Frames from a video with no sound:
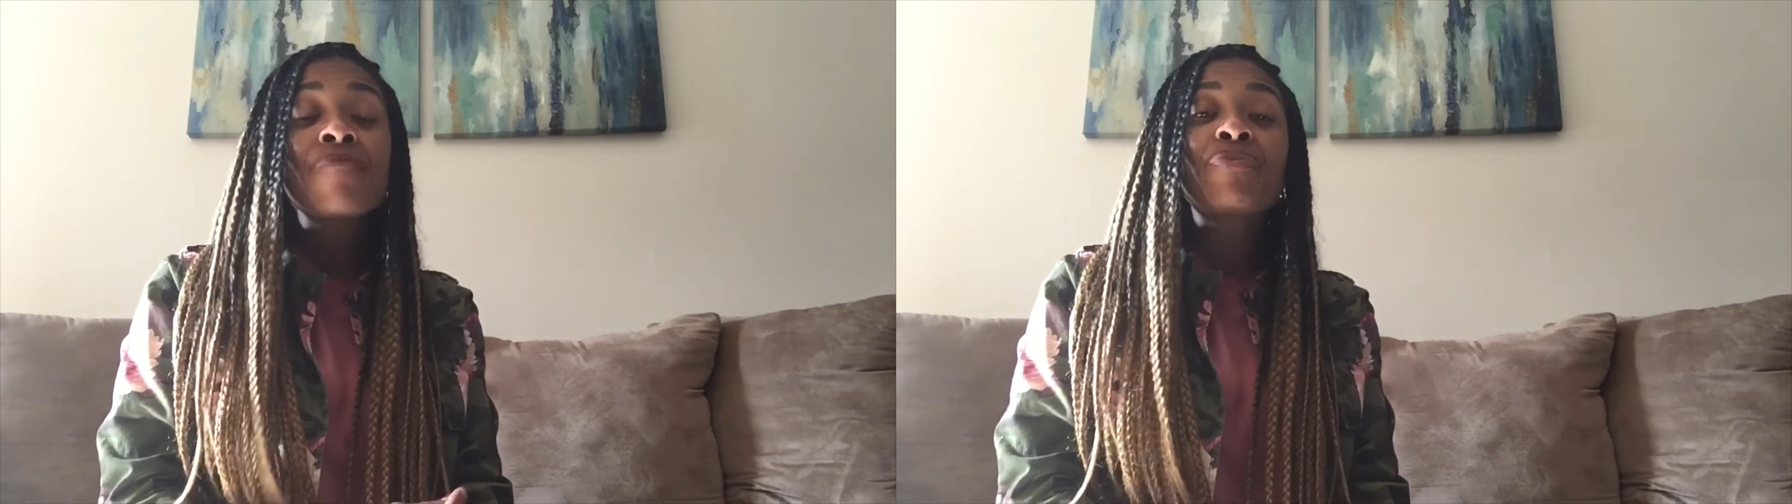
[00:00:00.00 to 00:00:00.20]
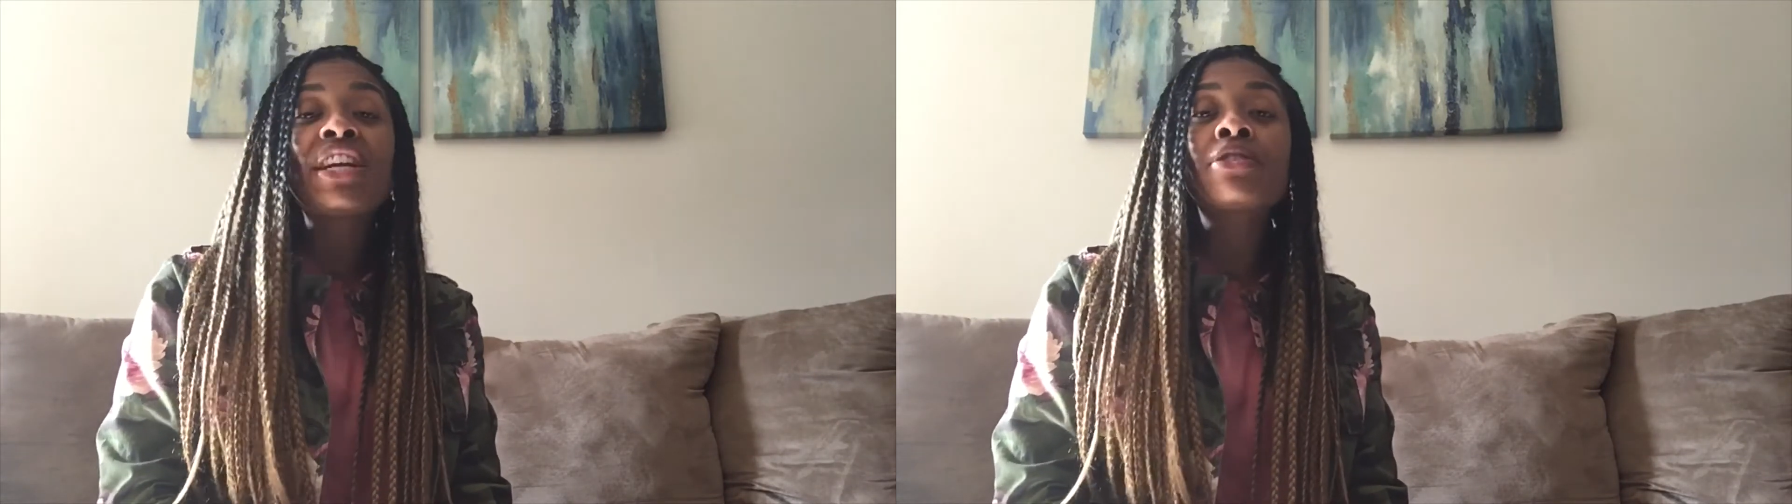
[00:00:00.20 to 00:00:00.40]

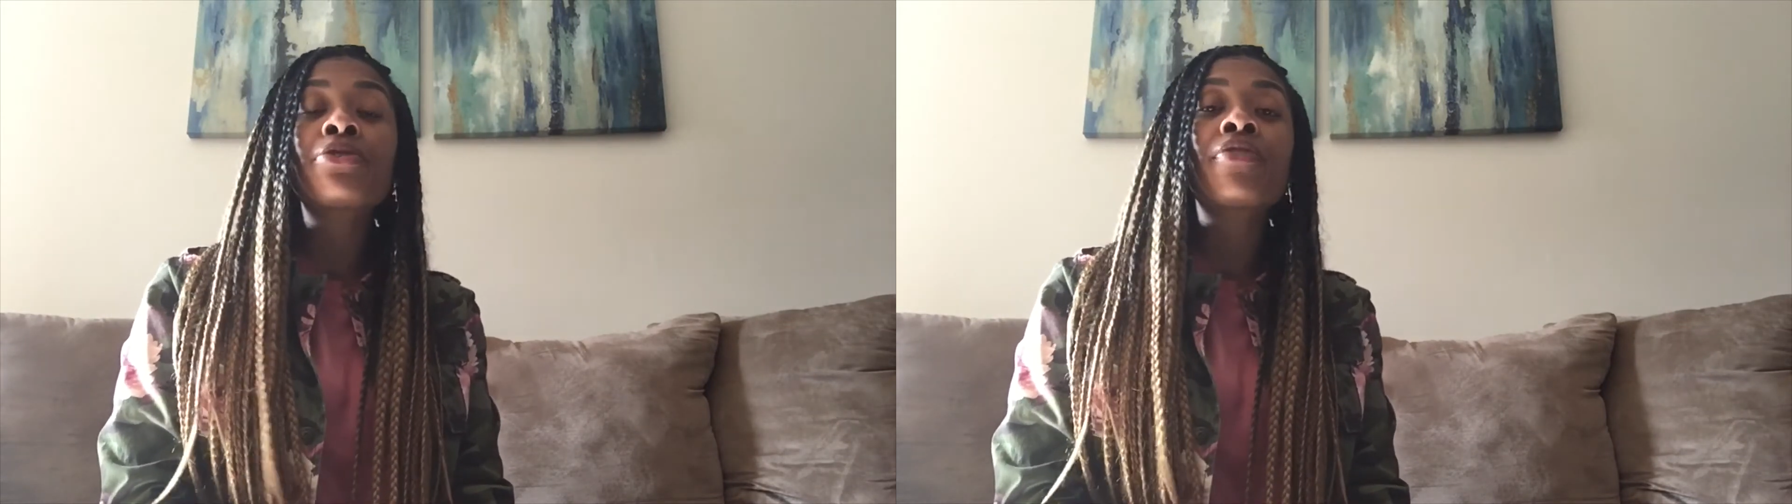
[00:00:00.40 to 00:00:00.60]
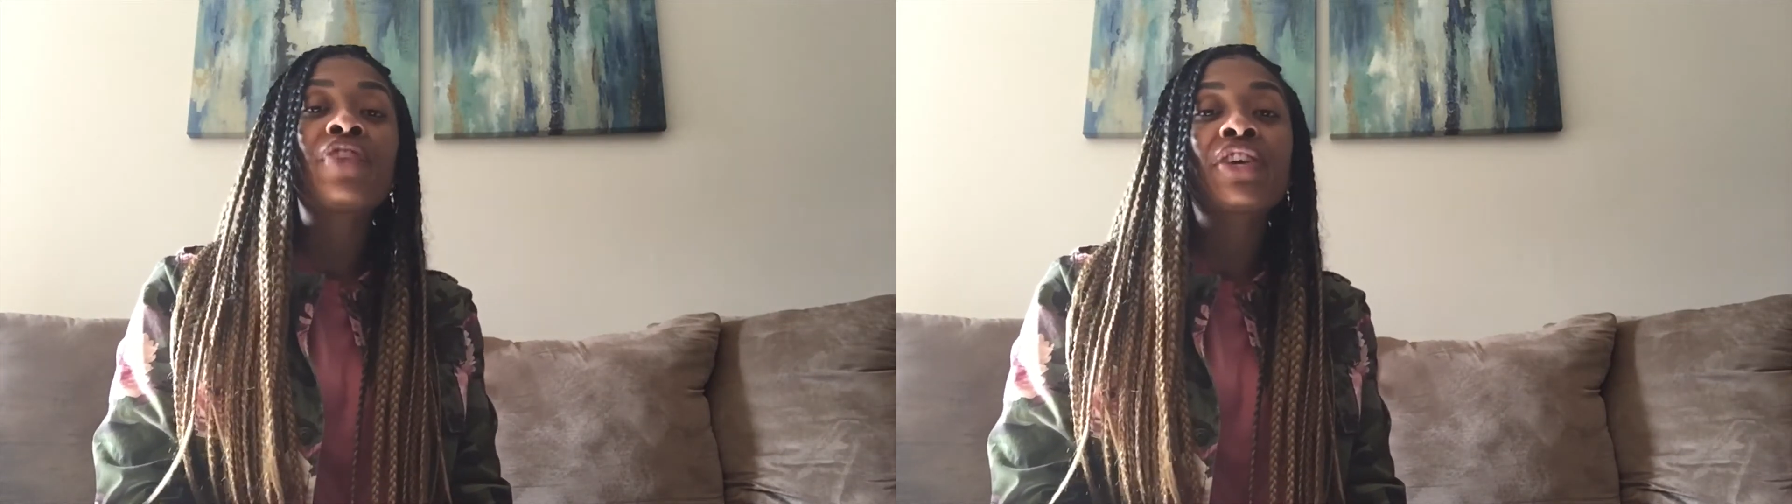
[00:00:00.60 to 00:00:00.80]
these are
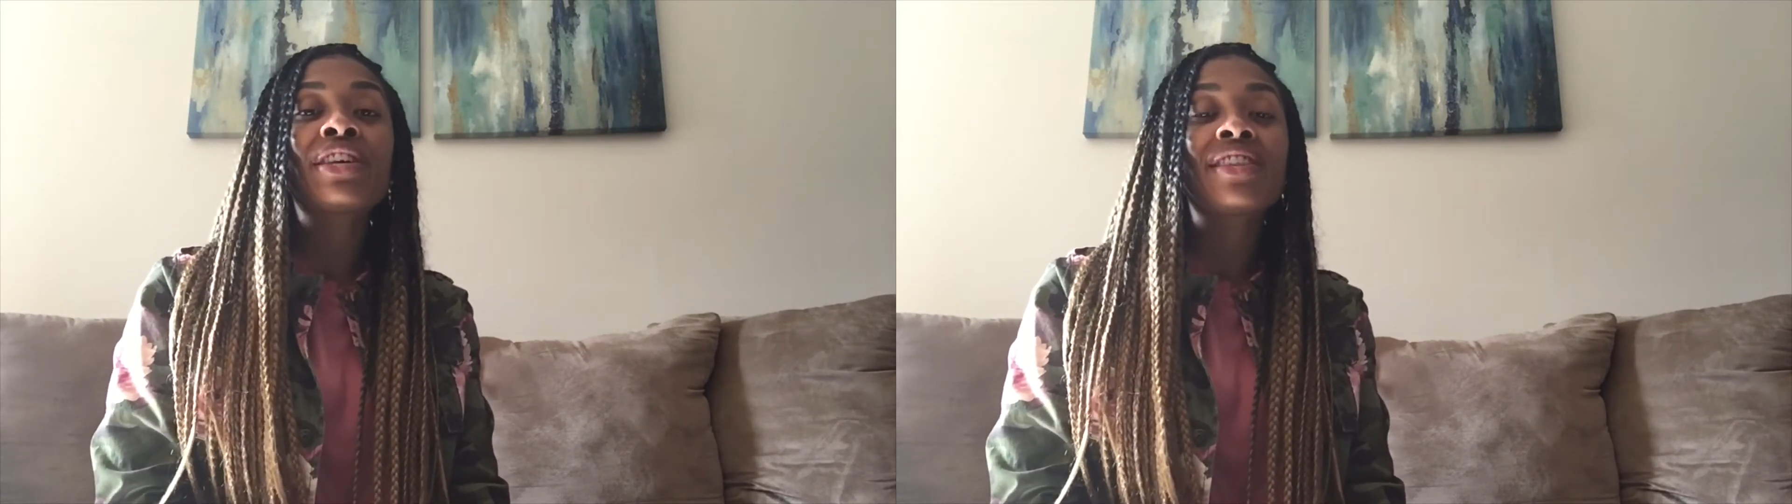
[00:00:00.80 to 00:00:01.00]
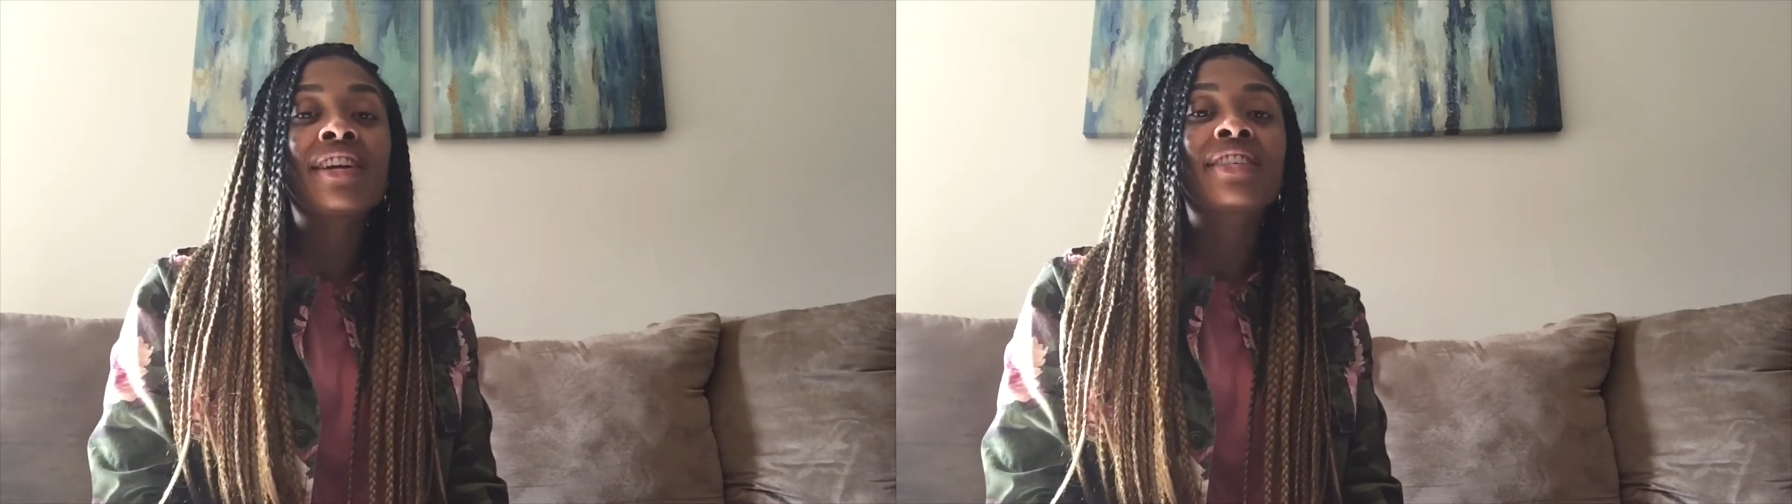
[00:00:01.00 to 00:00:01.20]
the very
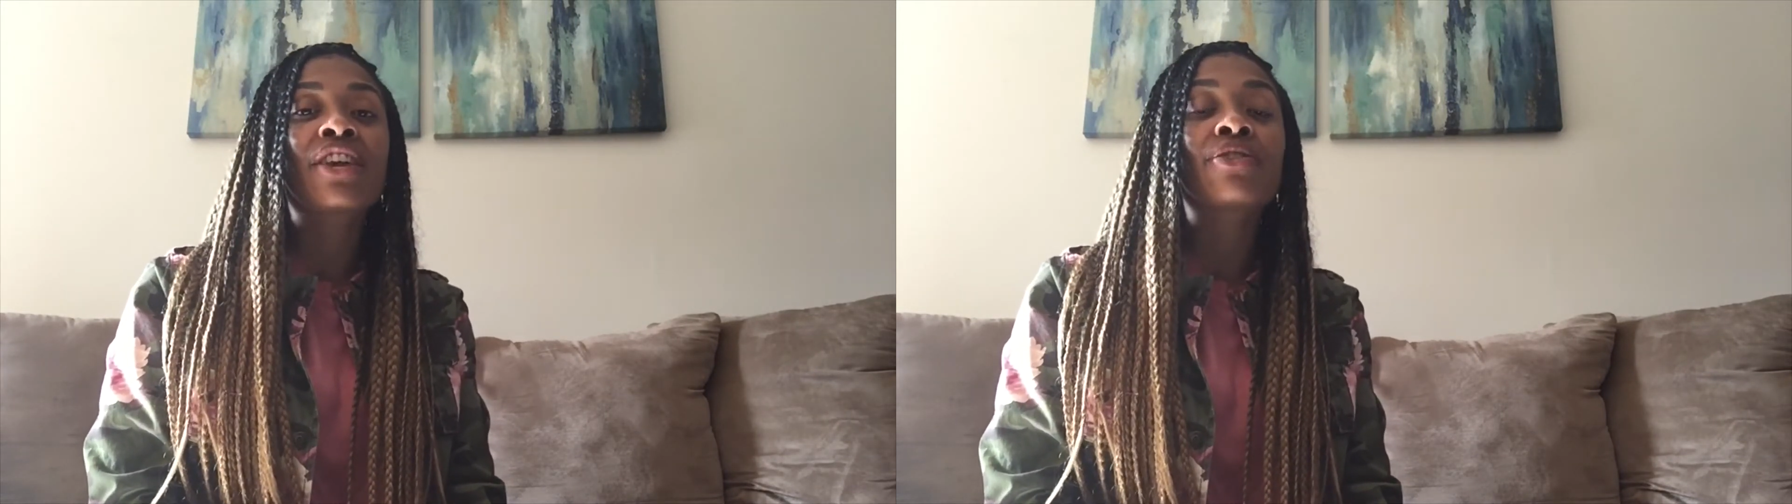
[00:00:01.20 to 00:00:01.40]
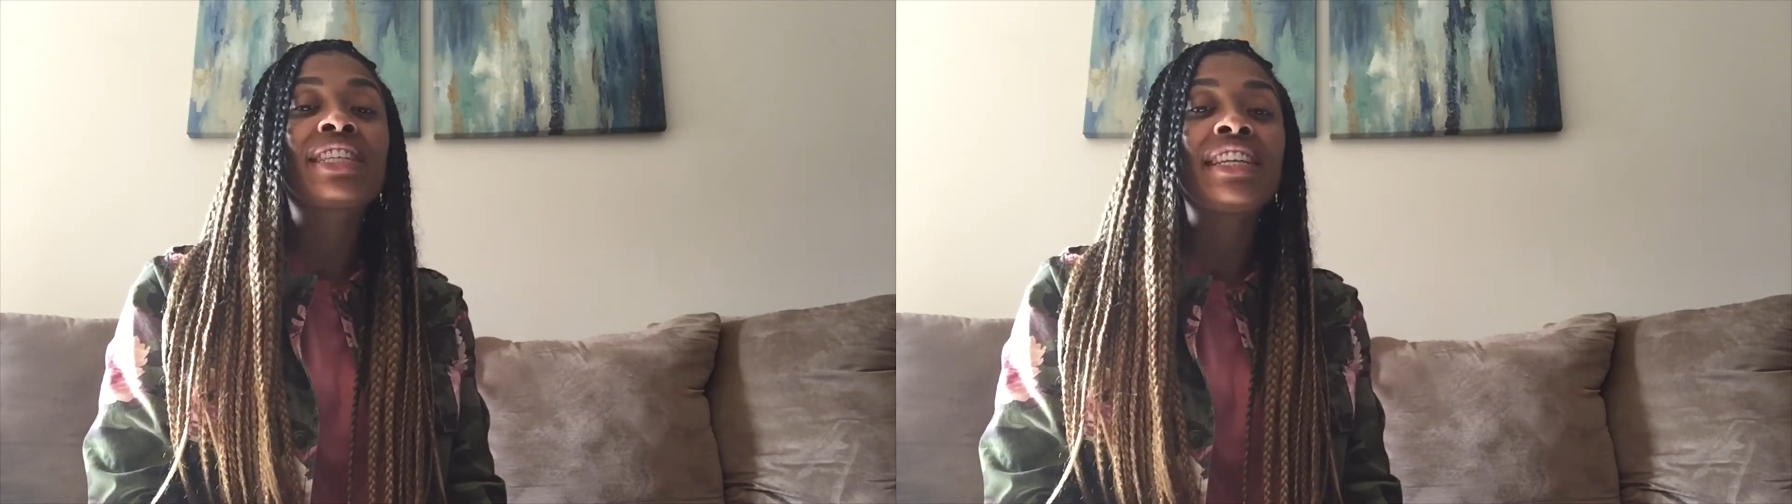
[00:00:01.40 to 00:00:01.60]
things that
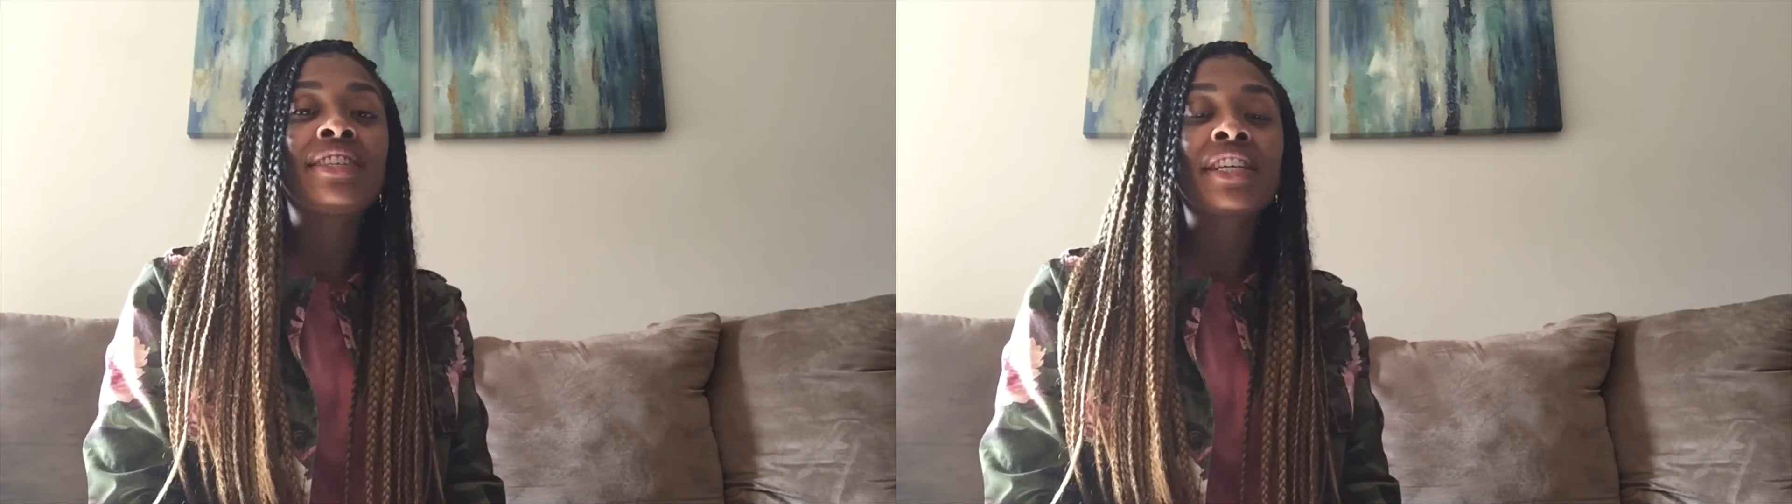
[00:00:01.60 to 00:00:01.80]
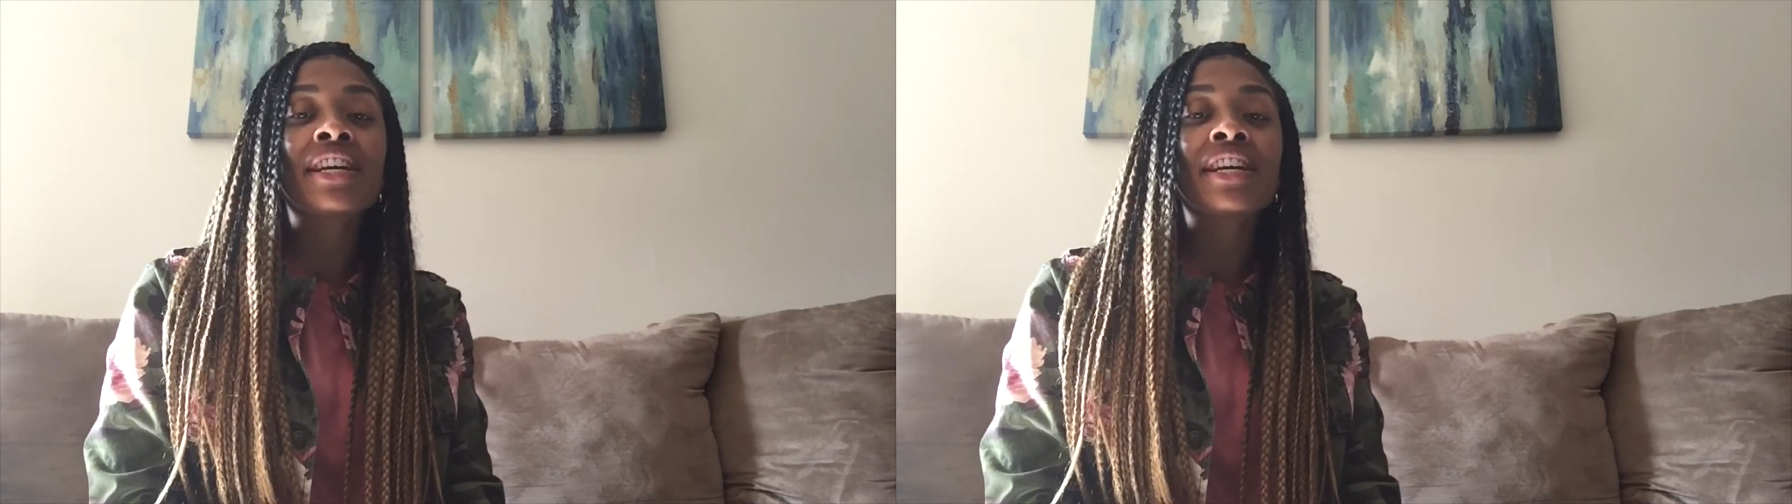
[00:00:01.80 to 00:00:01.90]
are teaching